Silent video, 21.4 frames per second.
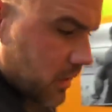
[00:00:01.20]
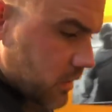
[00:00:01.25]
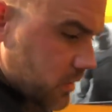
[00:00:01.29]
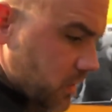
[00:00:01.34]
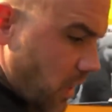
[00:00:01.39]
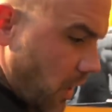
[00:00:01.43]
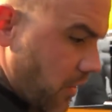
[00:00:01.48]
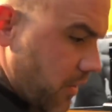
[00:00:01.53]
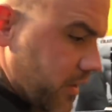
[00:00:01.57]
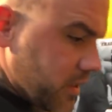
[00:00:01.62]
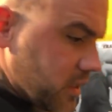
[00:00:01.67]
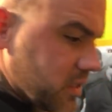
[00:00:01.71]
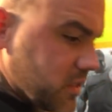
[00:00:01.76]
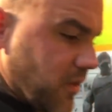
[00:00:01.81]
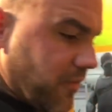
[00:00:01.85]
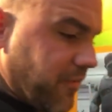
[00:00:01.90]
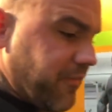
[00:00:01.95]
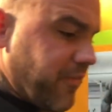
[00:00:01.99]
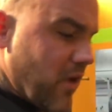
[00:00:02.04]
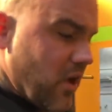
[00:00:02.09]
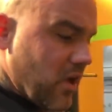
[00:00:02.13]
So this is
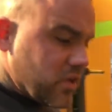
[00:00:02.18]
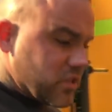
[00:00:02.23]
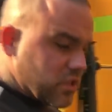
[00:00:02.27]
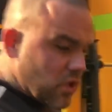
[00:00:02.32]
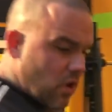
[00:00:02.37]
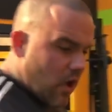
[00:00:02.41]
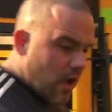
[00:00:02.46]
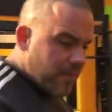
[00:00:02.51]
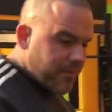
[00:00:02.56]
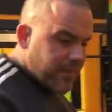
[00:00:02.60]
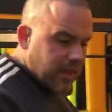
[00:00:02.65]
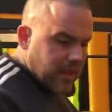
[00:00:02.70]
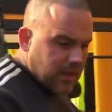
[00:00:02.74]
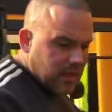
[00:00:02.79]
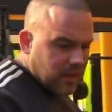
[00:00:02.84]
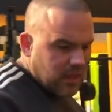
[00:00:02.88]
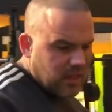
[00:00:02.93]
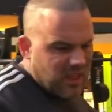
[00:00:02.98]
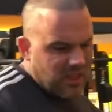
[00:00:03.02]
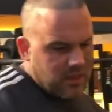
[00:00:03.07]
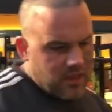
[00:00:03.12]
the first time
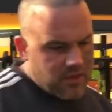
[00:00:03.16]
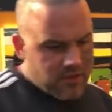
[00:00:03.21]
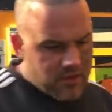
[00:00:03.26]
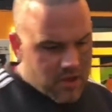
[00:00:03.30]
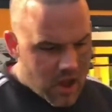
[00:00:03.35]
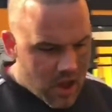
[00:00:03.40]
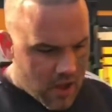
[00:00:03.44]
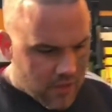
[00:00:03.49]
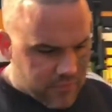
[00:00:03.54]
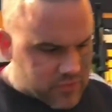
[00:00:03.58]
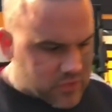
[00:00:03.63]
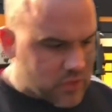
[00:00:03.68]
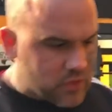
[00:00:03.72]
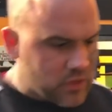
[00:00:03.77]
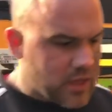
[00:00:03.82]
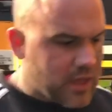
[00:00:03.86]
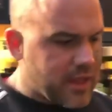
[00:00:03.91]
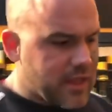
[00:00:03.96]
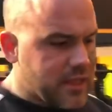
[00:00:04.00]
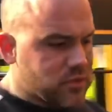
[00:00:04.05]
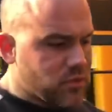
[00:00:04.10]
in a year and a half, two
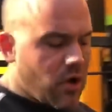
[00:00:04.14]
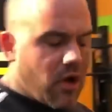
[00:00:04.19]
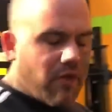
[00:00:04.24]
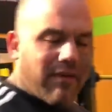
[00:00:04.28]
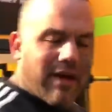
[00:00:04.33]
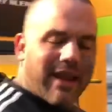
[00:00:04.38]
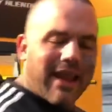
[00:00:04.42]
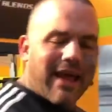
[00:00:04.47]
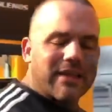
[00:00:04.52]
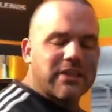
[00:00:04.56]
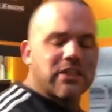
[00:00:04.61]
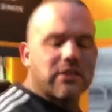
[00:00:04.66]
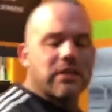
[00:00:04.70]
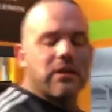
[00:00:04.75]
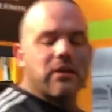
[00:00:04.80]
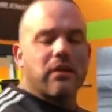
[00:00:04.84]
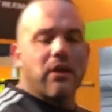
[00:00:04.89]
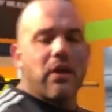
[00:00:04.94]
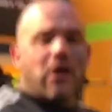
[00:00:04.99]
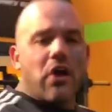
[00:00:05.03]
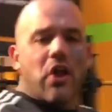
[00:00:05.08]
years where I've had
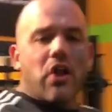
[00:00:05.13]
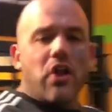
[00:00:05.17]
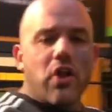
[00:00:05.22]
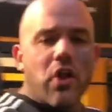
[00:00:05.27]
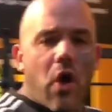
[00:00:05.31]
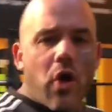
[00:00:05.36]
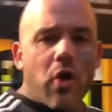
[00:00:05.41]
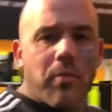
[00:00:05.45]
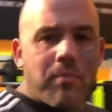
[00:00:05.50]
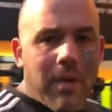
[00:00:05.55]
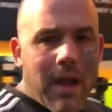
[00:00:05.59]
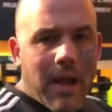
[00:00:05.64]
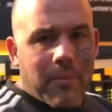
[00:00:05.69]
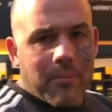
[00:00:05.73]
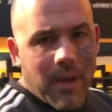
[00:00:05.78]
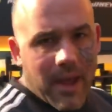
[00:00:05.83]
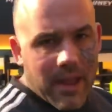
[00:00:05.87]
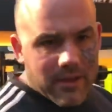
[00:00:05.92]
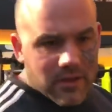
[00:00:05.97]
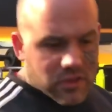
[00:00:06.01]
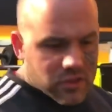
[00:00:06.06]
actually no
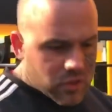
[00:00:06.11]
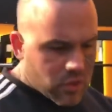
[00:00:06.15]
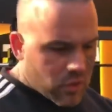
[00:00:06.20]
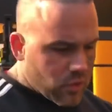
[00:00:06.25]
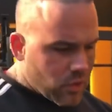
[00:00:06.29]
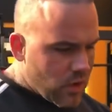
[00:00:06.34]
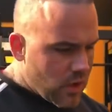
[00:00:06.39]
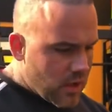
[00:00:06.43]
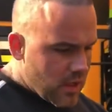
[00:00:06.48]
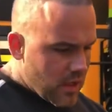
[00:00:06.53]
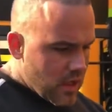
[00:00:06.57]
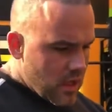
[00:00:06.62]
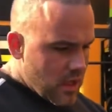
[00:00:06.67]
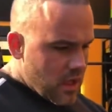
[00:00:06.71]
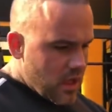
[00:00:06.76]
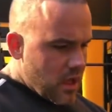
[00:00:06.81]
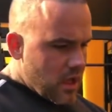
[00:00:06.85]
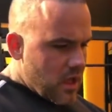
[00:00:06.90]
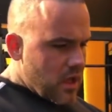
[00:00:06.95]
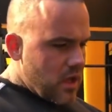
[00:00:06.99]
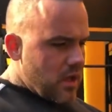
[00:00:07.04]
back pain at all.
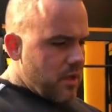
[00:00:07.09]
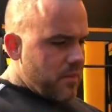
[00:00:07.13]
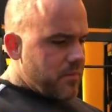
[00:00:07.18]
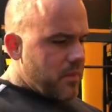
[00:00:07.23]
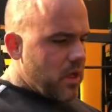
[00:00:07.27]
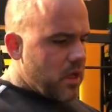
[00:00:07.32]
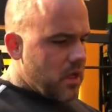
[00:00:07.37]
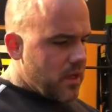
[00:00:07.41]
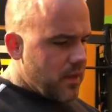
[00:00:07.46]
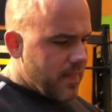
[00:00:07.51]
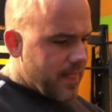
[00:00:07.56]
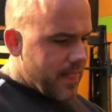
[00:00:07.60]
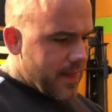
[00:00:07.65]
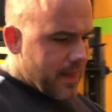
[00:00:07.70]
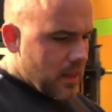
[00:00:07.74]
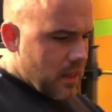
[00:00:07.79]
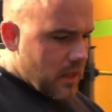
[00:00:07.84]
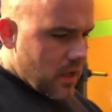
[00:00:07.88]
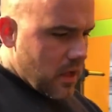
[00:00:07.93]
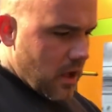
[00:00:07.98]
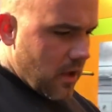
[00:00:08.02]
Um,
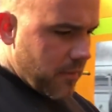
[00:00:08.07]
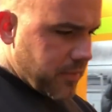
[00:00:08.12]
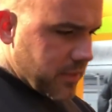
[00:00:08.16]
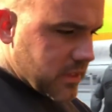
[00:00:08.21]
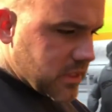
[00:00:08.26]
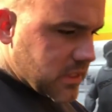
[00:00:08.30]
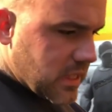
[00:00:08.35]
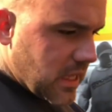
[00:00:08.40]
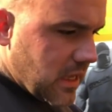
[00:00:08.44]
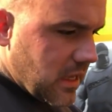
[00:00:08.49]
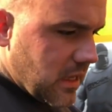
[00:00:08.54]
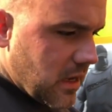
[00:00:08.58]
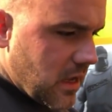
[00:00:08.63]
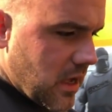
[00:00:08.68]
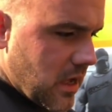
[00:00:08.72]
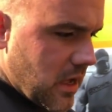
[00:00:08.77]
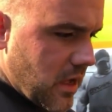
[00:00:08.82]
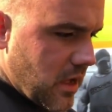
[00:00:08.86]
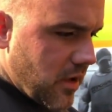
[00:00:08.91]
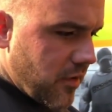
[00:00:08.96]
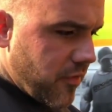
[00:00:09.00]
I've been seeing
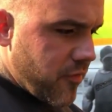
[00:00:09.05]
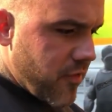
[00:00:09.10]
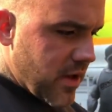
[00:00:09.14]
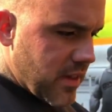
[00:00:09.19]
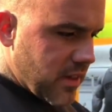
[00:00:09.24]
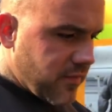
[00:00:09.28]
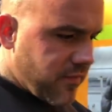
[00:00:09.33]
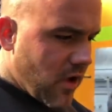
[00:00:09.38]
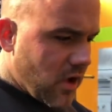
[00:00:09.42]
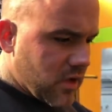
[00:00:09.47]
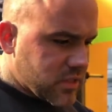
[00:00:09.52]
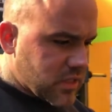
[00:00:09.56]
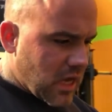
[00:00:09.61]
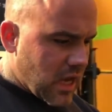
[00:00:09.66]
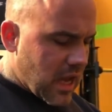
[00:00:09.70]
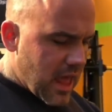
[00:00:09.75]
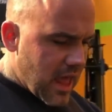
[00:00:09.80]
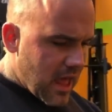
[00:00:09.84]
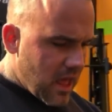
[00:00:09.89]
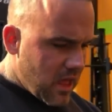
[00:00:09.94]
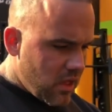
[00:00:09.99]
a, a, friend of ours,
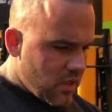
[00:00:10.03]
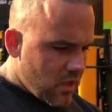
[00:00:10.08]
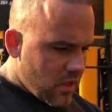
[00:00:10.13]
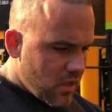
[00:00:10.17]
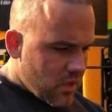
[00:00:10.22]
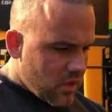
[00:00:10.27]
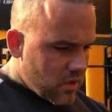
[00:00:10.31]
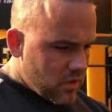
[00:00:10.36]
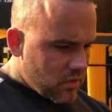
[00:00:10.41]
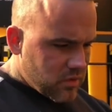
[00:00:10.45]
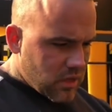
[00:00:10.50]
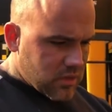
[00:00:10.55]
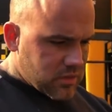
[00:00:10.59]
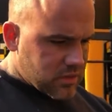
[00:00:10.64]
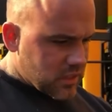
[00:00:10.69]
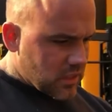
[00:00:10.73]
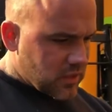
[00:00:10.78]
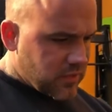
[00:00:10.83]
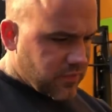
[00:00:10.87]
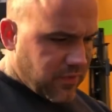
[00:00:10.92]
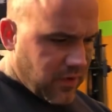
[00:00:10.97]
Claire, who does
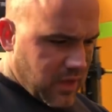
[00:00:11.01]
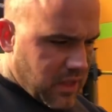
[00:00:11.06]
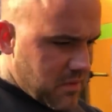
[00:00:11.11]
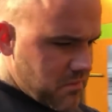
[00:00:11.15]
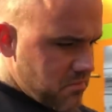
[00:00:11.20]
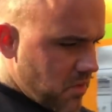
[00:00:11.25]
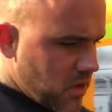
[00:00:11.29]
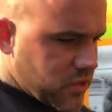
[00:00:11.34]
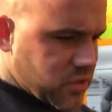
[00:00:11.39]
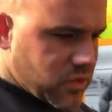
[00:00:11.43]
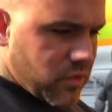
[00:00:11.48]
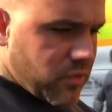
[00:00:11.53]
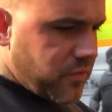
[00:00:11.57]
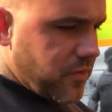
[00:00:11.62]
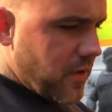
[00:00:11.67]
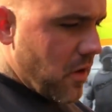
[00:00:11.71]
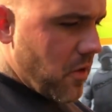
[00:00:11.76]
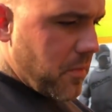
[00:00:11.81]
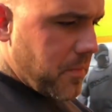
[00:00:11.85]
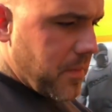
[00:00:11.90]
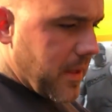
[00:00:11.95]
this fucking muscle
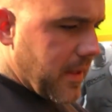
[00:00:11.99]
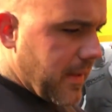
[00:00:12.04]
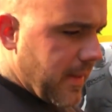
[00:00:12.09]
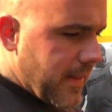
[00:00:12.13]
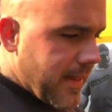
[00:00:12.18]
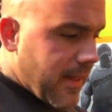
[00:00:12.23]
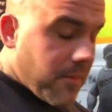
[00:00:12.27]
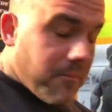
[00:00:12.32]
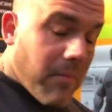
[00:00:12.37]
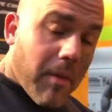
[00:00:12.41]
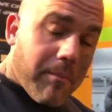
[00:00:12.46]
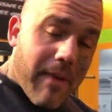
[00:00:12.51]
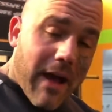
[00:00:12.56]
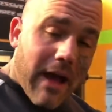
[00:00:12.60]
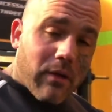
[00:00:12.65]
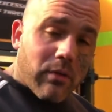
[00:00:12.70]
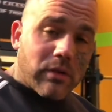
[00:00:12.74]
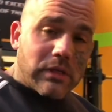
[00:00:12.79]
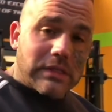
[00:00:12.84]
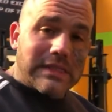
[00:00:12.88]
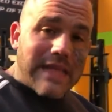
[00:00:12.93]
therapy. My
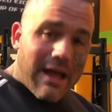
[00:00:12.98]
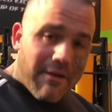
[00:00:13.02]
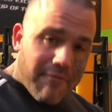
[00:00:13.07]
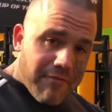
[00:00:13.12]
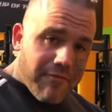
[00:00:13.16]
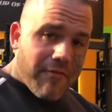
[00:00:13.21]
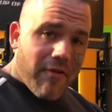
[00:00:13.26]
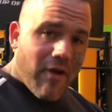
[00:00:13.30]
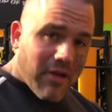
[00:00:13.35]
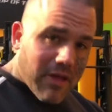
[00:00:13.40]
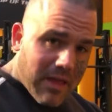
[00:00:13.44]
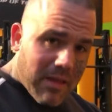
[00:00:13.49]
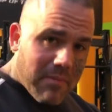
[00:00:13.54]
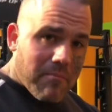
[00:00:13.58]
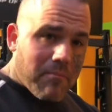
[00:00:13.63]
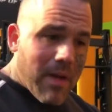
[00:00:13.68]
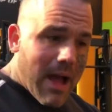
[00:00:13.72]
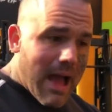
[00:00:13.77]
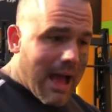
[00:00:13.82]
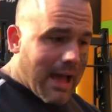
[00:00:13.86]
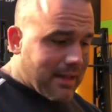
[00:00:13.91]
back was that
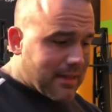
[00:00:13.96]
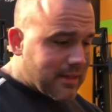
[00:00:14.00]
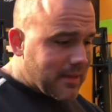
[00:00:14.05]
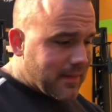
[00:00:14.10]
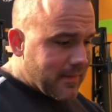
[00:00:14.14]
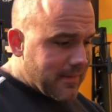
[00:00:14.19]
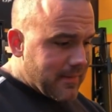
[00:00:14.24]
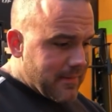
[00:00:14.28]
fucking bad